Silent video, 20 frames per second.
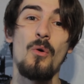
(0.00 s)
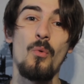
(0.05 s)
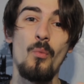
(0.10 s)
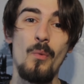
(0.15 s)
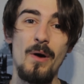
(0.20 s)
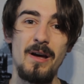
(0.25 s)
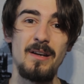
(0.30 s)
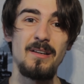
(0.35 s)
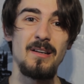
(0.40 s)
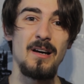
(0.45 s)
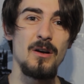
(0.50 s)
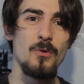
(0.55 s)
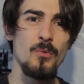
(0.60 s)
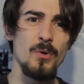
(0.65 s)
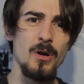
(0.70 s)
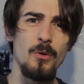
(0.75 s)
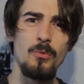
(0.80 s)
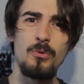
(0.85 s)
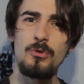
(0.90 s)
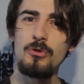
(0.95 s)
When are
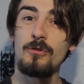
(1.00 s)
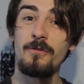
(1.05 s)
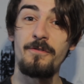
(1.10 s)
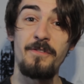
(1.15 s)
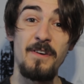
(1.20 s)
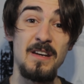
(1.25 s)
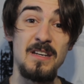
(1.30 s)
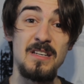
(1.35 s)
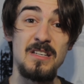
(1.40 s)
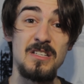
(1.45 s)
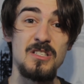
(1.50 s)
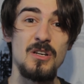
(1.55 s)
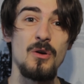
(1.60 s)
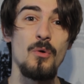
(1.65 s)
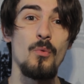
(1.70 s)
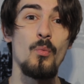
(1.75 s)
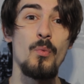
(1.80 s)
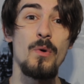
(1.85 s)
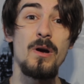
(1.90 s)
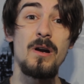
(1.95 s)
we going to finish?
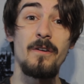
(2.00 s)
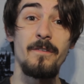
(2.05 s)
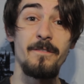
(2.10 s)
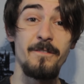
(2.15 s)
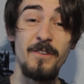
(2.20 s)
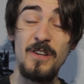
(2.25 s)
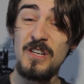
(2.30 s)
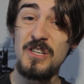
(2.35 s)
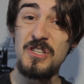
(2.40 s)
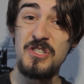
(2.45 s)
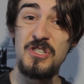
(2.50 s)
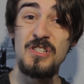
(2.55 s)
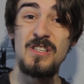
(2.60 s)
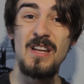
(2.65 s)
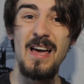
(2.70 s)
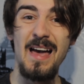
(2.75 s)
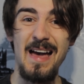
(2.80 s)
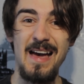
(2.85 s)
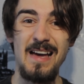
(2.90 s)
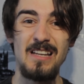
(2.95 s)
We are finishing
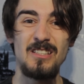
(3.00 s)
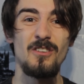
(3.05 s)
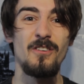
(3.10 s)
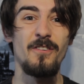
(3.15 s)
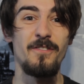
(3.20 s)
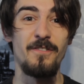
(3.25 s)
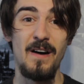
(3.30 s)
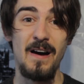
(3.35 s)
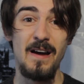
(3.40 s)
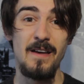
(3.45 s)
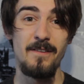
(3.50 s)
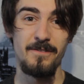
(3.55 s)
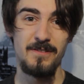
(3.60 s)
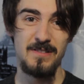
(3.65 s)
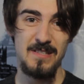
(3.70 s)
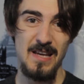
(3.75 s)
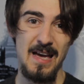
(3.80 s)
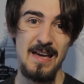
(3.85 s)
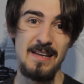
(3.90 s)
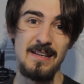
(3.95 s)
at
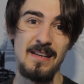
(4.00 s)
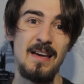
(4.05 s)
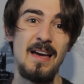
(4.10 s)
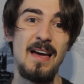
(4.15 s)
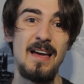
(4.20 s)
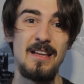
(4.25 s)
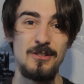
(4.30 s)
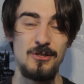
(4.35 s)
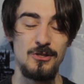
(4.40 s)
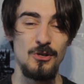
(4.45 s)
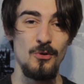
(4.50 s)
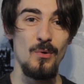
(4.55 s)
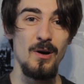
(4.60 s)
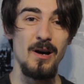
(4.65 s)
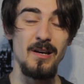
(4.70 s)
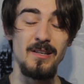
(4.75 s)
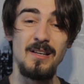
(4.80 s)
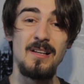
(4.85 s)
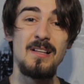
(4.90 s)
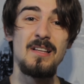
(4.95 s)
5:10, and so
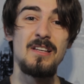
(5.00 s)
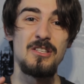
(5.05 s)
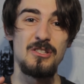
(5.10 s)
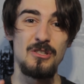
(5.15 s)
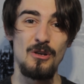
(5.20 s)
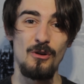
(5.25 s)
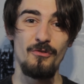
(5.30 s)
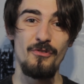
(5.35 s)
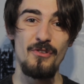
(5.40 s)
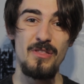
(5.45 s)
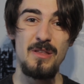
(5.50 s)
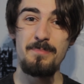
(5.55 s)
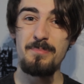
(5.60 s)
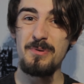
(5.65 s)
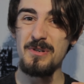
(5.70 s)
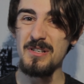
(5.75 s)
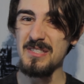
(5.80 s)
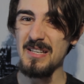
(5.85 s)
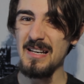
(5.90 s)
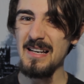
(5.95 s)
on. So for the
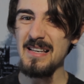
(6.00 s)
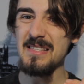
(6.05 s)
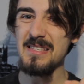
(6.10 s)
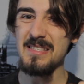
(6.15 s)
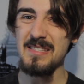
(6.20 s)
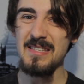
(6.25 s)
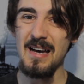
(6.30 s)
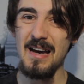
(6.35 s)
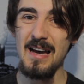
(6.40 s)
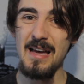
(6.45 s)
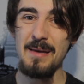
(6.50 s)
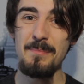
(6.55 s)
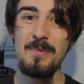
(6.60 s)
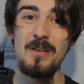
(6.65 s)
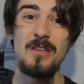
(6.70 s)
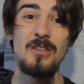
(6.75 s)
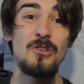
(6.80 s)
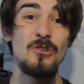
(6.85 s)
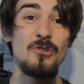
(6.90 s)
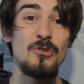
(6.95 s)
precise time,
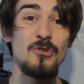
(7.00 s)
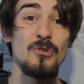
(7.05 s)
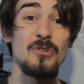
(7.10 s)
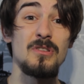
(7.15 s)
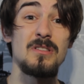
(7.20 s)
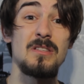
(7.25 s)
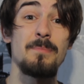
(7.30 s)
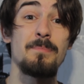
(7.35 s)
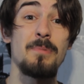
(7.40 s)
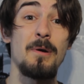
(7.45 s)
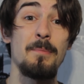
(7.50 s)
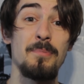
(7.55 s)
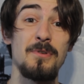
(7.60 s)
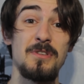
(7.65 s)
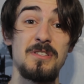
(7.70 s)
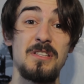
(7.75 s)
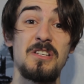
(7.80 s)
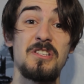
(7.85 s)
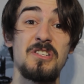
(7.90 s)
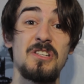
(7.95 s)
you use the
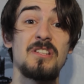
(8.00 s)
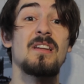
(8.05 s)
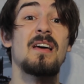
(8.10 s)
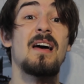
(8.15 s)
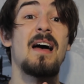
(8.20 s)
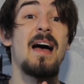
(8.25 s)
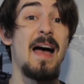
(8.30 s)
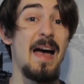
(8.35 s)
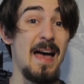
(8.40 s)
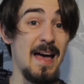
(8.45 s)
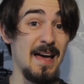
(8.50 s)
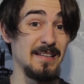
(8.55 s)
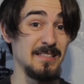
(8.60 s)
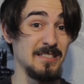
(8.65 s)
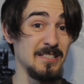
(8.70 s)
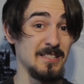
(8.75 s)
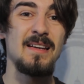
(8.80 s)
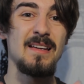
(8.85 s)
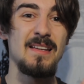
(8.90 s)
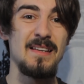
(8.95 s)
preposition
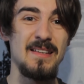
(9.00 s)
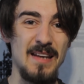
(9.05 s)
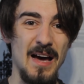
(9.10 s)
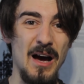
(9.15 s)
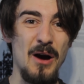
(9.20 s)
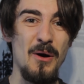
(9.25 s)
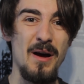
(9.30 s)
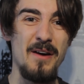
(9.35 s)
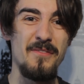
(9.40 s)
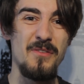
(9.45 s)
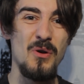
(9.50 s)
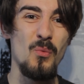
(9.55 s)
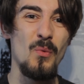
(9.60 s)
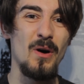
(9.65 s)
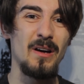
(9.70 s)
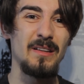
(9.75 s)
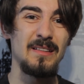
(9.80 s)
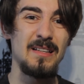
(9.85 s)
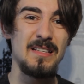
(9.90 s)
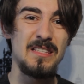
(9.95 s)
at. Now,
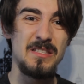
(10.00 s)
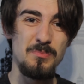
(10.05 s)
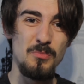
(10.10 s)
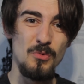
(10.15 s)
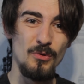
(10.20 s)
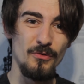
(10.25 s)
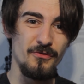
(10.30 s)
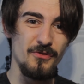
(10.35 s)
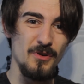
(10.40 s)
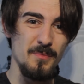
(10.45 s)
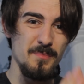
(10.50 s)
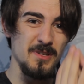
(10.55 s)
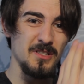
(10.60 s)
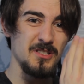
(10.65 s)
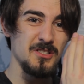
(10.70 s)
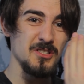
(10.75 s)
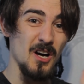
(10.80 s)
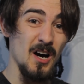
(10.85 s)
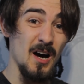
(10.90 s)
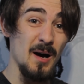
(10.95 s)
everyone, let's move from the
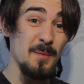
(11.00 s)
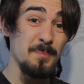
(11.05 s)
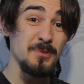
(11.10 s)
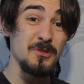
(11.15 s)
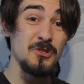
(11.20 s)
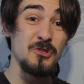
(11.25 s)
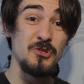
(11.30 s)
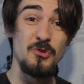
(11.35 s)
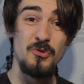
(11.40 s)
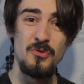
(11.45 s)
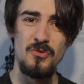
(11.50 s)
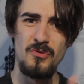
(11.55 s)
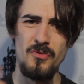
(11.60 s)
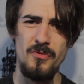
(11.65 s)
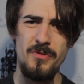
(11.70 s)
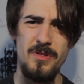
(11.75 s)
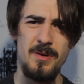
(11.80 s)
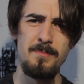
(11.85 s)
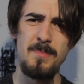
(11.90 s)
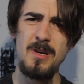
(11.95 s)
top to
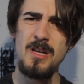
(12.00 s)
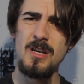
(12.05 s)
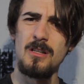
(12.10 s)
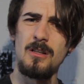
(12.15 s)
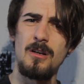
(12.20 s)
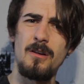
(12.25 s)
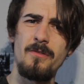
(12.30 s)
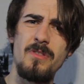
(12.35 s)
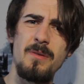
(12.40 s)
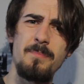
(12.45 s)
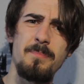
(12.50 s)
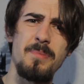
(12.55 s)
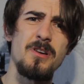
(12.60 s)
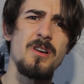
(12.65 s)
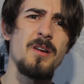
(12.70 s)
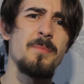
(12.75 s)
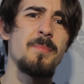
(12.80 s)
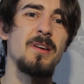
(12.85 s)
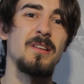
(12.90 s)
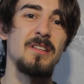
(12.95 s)
the middle of the
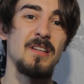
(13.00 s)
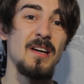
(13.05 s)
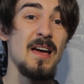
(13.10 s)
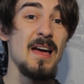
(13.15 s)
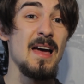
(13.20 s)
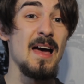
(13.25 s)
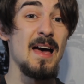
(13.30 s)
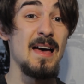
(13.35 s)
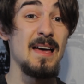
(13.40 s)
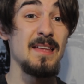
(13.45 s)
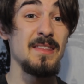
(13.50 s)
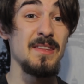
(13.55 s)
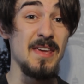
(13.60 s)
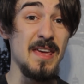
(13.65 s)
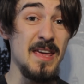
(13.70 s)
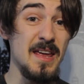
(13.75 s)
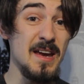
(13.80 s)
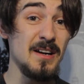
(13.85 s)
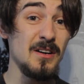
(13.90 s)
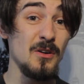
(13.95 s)
pyramid. And
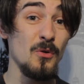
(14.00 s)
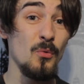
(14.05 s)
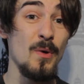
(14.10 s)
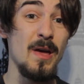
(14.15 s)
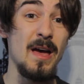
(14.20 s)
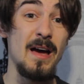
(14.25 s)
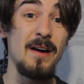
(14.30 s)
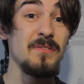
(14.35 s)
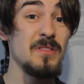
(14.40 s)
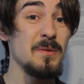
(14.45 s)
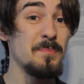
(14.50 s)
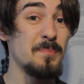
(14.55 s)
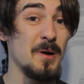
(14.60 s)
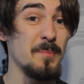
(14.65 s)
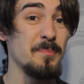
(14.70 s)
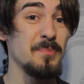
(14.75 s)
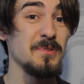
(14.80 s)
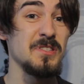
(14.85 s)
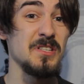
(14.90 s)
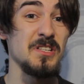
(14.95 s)
here we have the
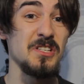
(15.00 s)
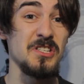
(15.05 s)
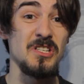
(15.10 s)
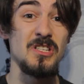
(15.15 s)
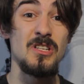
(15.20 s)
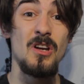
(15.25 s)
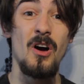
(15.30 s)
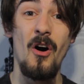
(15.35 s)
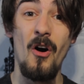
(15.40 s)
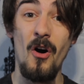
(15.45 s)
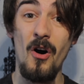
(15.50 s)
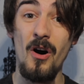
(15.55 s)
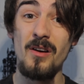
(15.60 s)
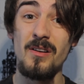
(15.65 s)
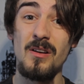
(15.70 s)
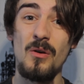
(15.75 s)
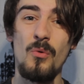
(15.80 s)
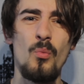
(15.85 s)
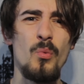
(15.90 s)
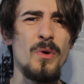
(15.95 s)
preposition
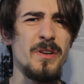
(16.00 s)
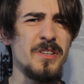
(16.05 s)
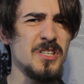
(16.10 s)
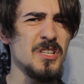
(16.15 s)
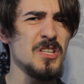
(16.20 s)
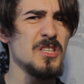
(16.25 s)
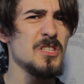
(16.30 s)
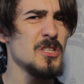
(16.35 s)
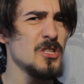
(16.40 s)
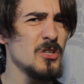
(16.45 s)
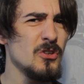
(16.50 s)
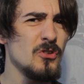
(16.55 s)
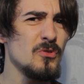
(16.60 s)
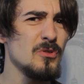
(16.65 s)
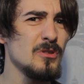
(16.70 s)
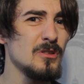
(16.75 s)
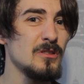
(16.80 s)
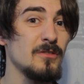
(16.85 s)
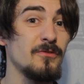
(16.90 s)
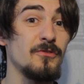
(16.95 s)
on, which is
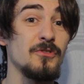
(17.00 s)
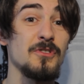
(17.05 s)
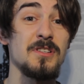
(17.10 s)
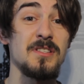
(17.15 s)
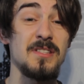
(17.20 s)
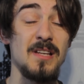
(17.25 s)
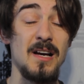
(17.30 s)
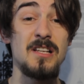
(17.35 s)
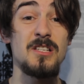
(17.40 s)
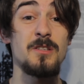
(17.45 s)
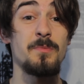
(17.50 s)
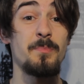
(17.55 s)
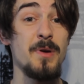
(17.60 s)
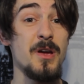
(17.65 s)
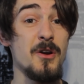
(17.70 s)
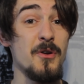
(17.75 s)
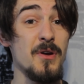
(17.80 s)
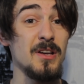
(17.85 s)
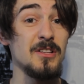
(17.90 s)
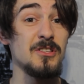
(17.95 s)
used for such
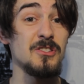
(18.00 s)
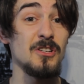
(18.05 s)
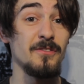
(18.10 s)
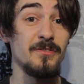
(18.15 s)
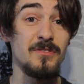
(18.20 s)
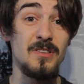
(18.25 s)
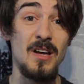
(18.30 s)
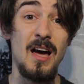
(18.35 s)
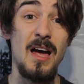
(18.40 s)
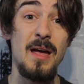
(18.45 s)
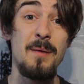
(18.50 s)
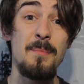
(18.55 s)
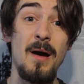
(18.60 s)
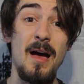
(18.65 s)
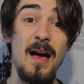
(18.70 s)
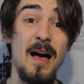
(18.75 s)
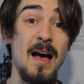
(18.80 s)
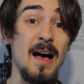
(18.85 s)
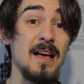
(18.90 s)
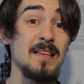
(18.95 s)
periods of time
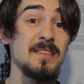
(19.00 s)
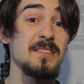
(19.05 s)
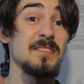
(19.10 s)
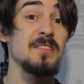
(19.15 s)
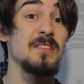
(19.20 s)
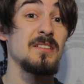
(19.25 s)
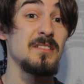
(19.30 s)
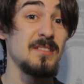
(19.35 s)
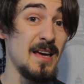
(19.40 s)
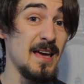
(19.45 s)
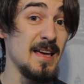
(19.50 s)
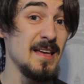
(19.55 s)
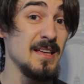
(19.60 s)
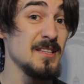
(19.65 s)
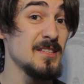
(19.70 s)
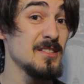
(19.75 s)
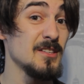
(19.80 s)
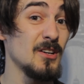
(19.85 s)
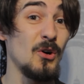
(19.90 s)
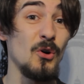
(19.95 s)
as
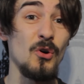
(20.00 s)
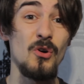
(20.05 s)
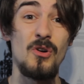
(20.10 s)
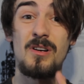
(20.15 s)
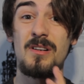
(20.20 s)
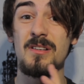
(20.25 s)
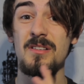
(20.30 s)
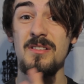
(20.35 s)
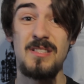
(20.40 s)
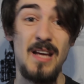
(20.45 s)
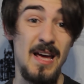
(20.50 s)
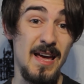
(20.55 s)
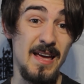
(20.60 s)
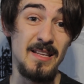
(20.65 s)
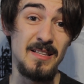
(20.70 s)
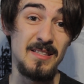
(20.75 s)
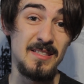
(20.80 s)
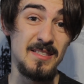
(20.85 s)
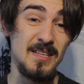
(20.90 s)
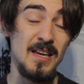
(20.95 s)
days or
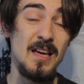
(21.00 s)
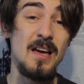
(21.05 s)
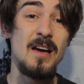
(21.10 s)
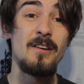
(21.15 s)
dates.